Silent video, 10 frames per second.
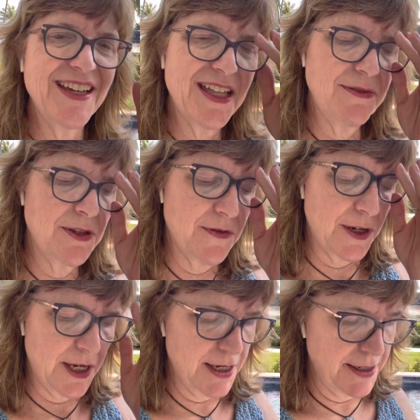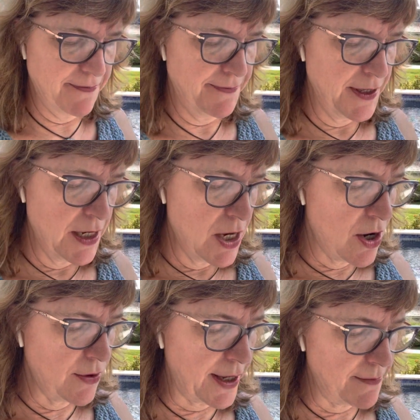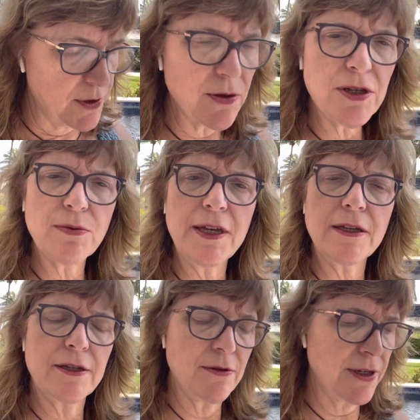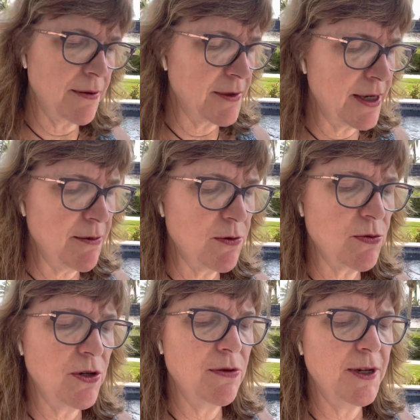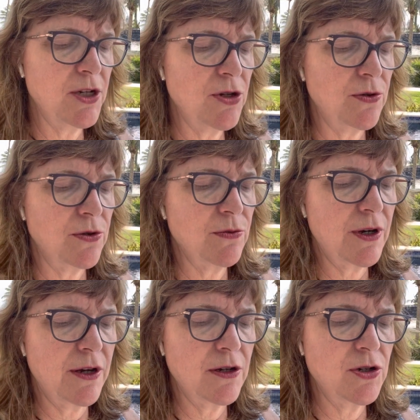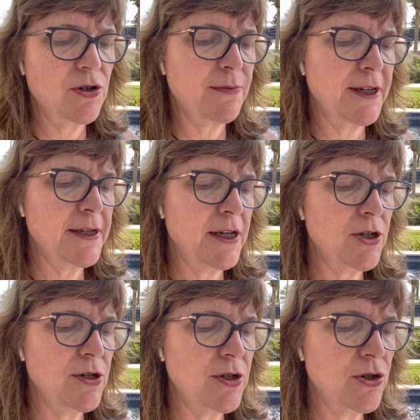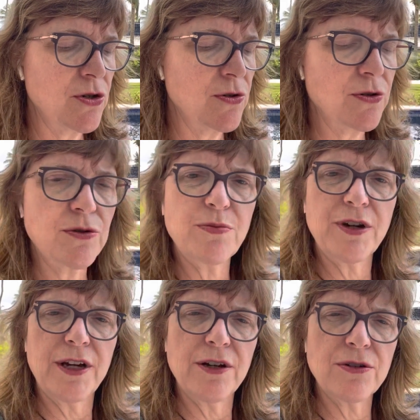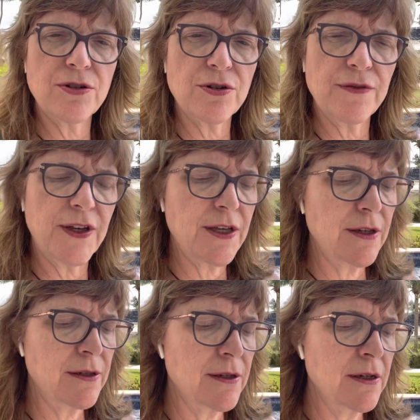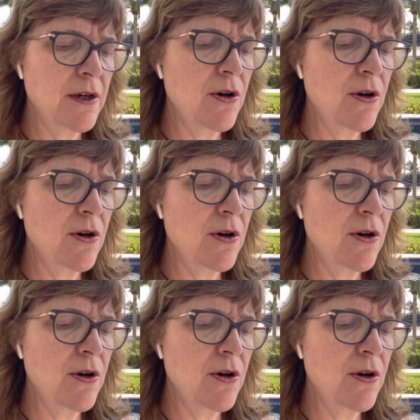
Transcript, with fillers: Life is funny, huh? Okay, so this week, so, so tell me which one you might choose. Are you going to choose meditation, journal, prayer, service?